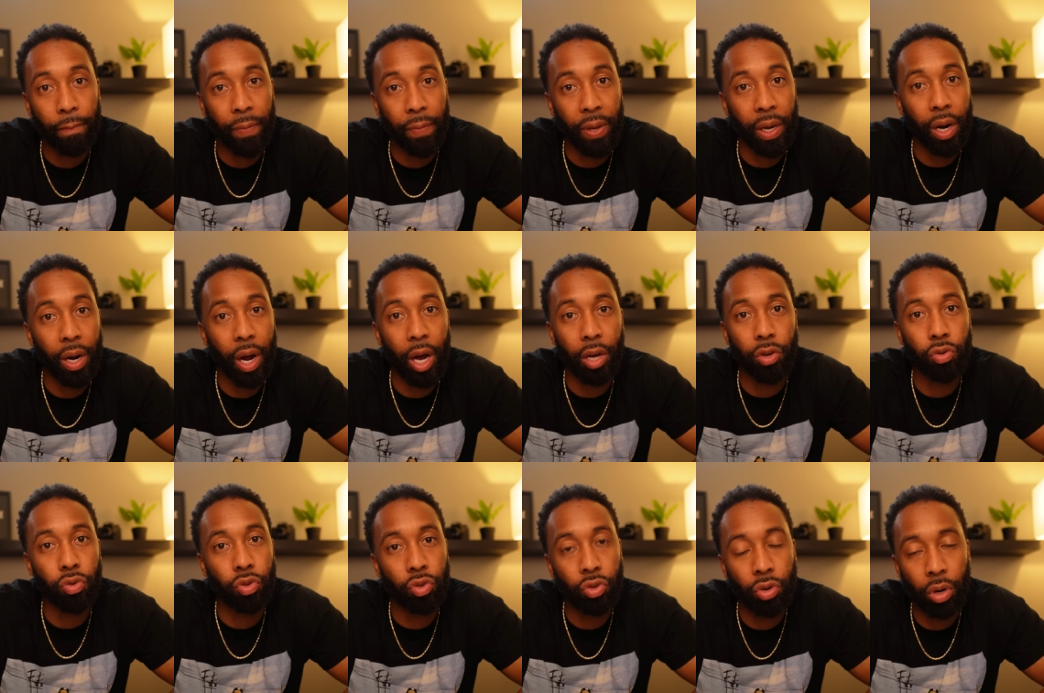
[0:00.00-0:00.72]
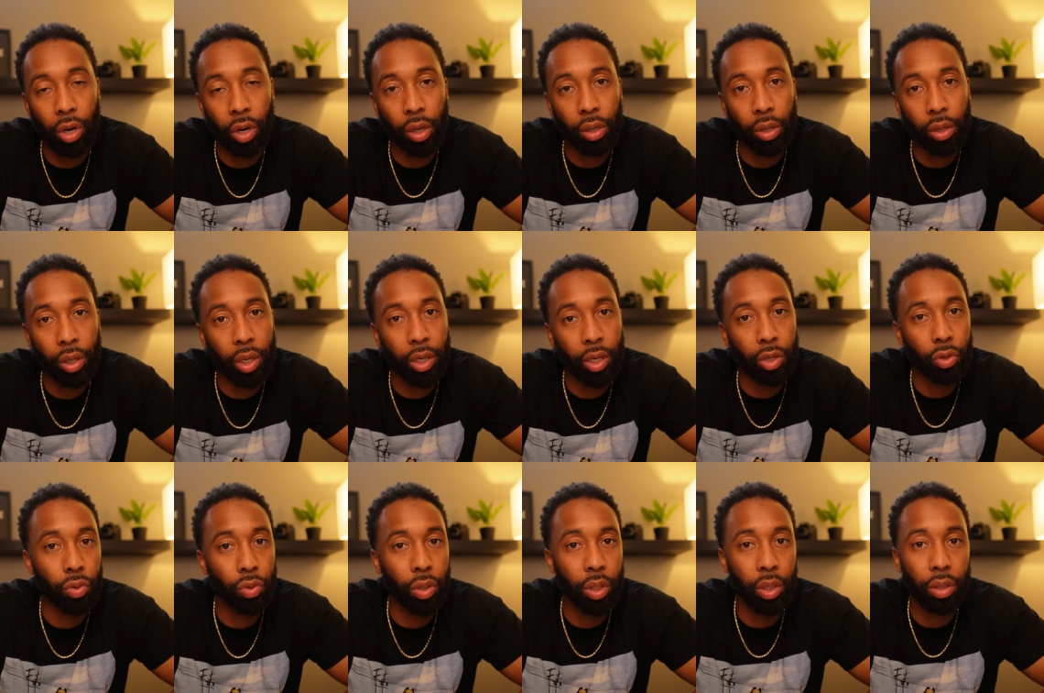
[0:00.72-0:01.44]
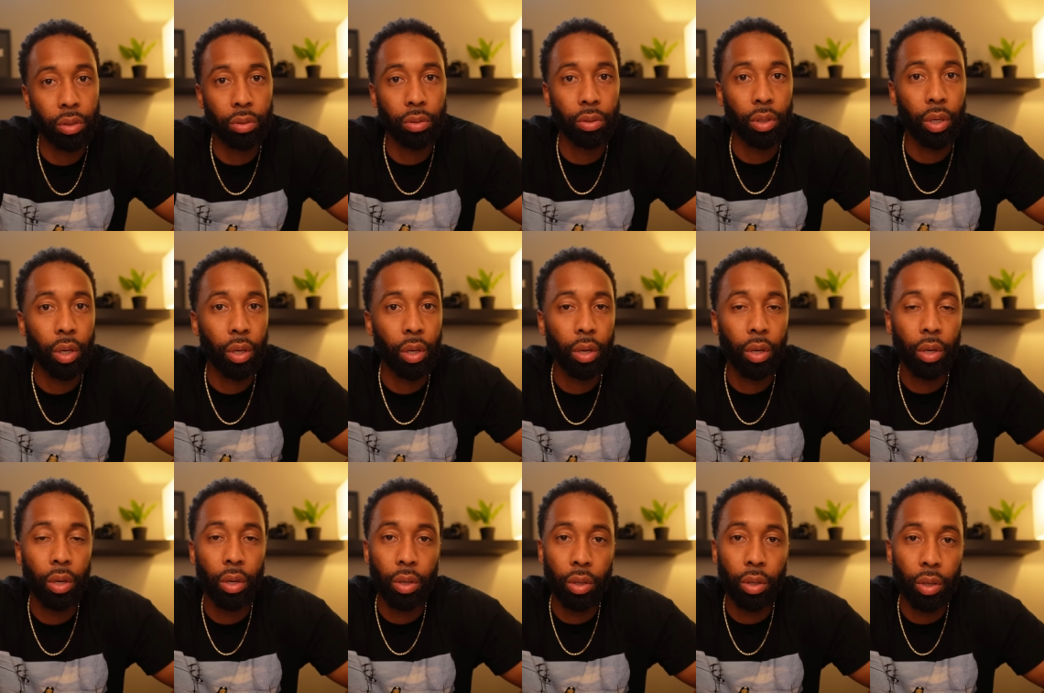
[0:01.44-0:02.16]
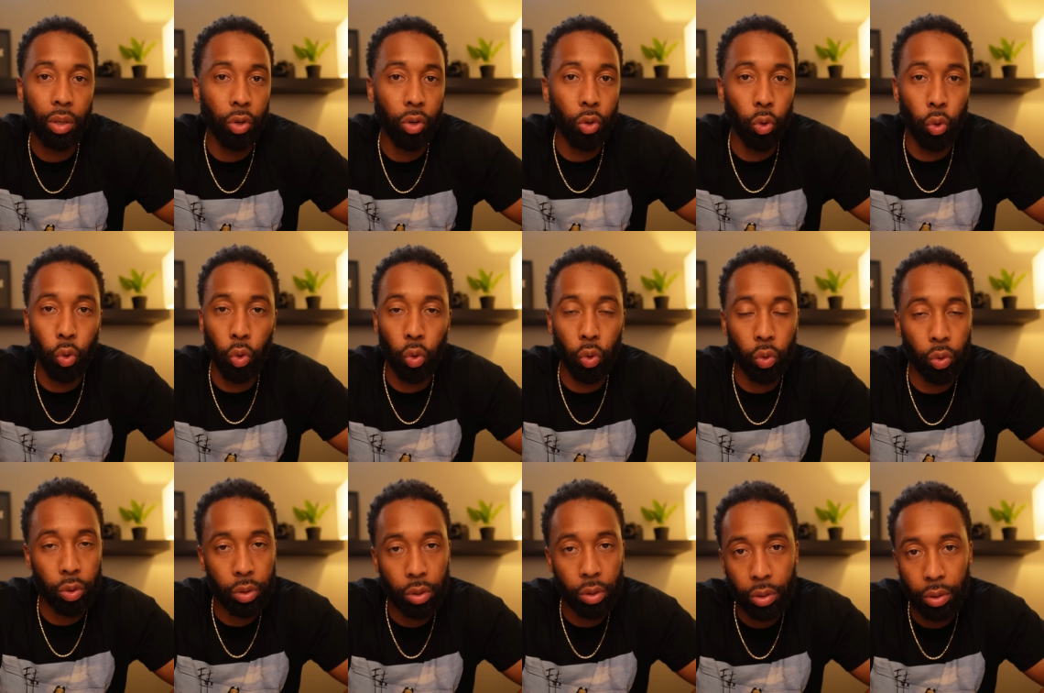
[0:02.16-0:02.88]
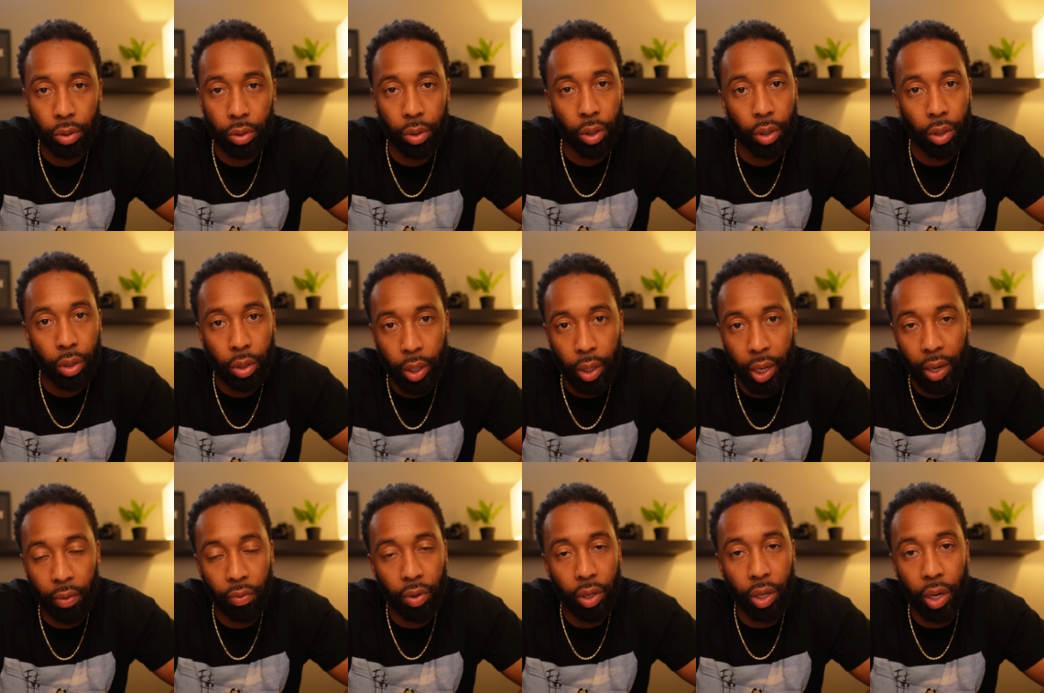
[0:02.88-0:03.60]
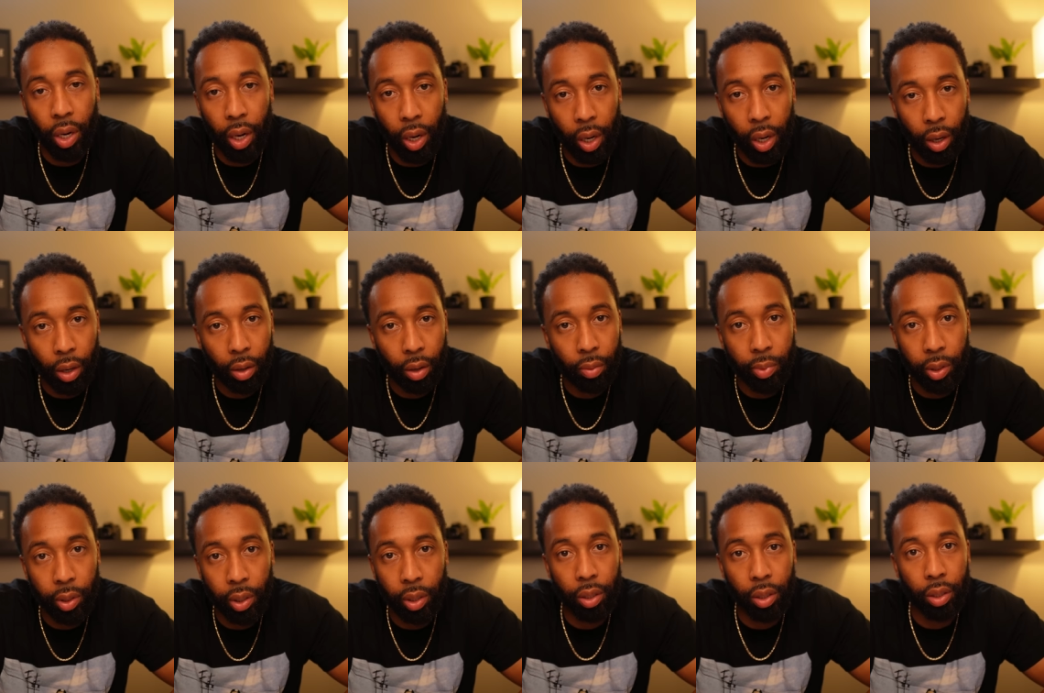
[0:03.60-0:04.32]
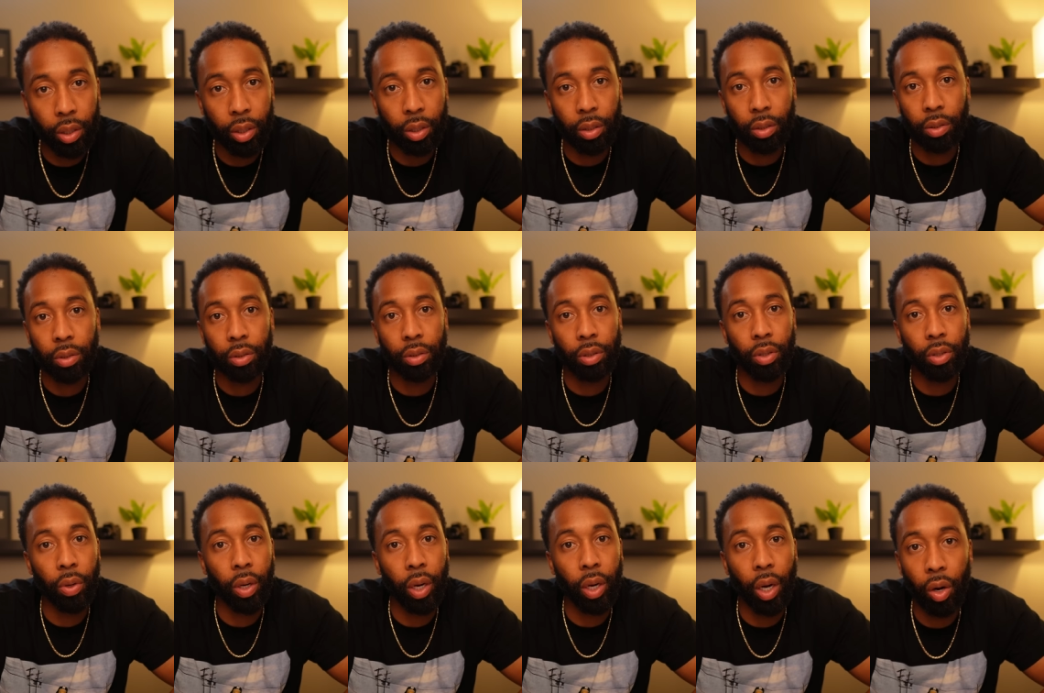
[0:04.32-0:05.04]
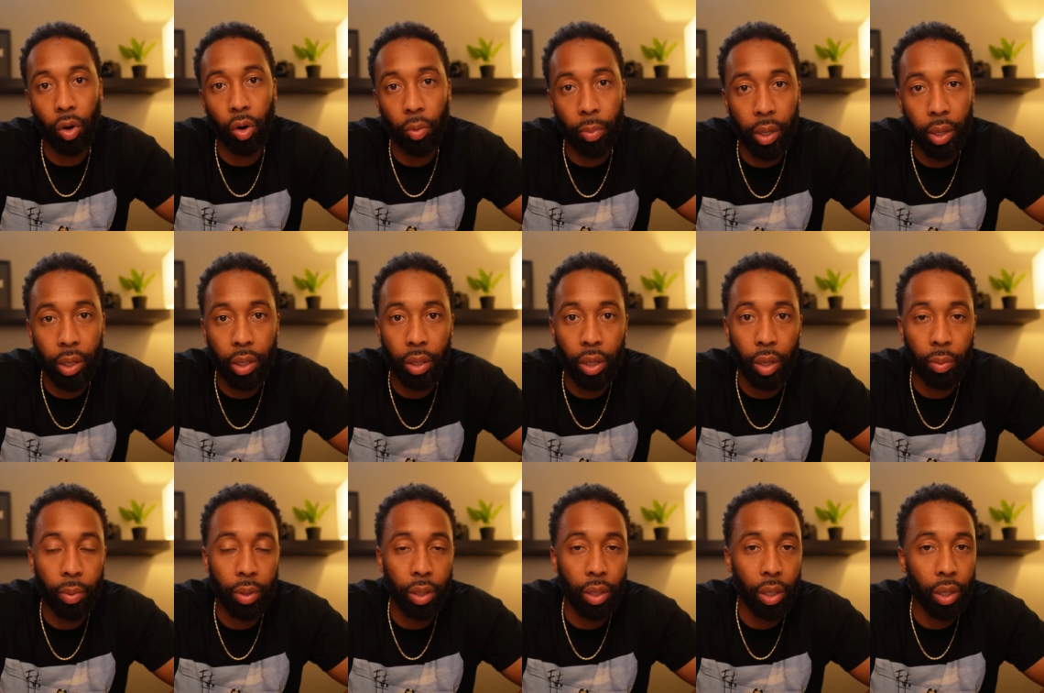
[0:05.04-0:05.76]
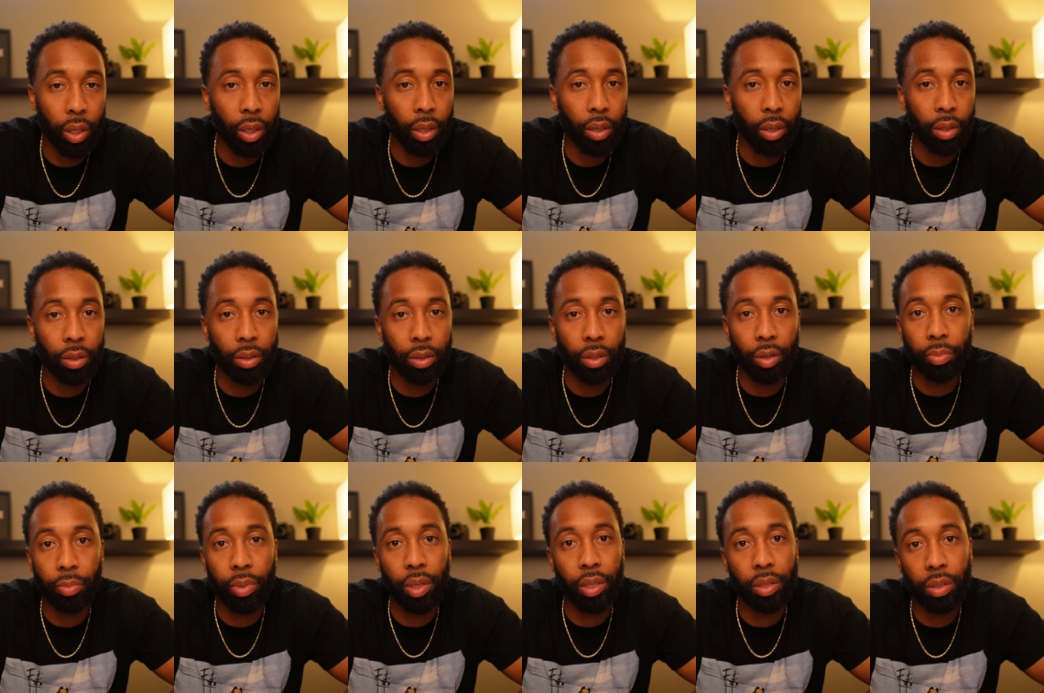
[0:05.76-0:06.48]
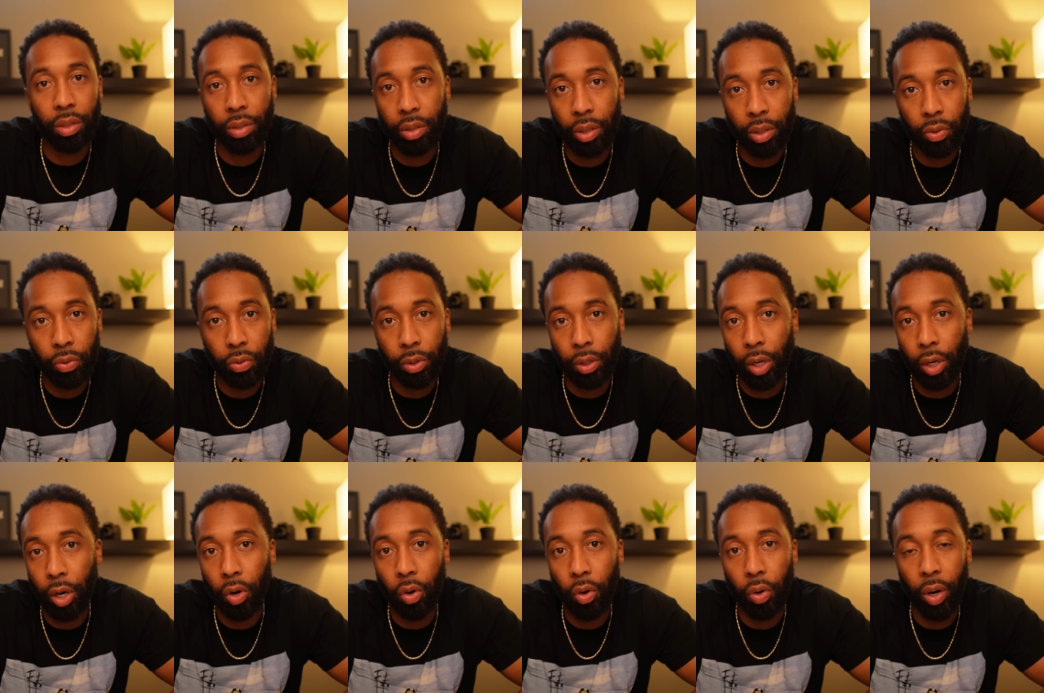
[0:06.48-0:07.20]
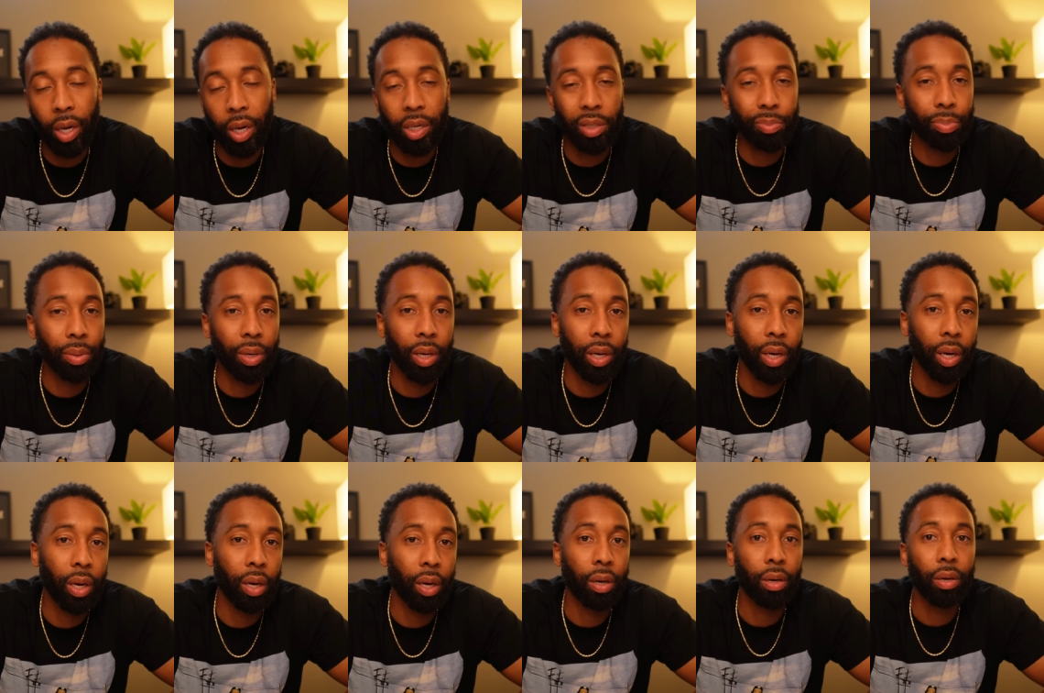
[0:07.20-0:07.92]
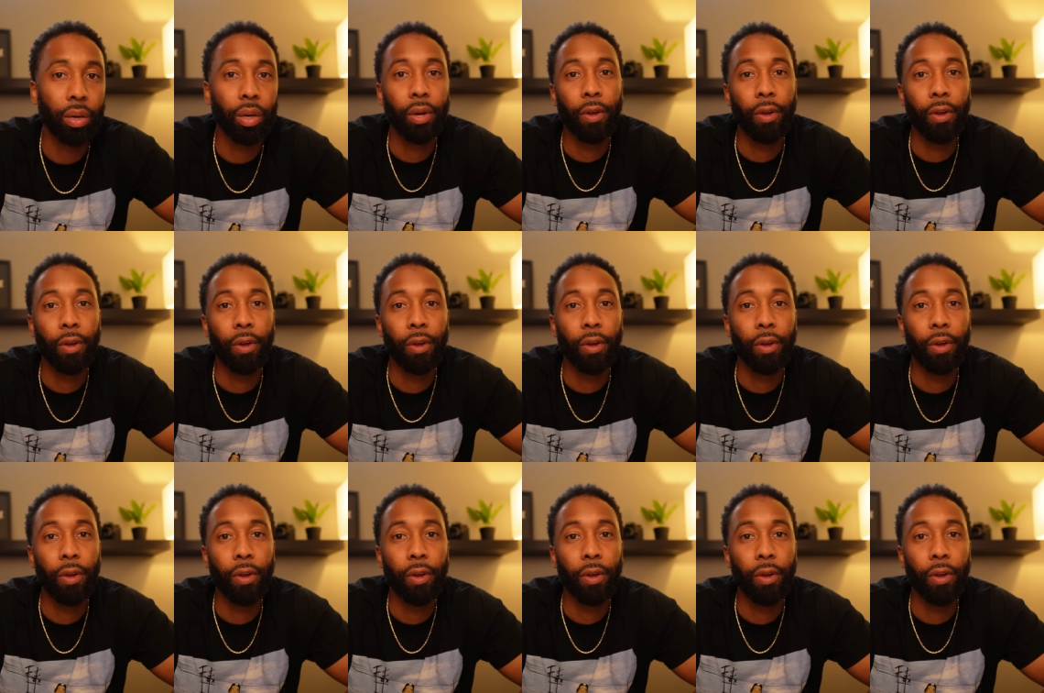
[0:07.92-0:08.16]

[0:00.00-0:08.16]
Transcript: And now you are struggling and you are eating noodles every day because you ain't got no money coming in, your business didn't go as planned,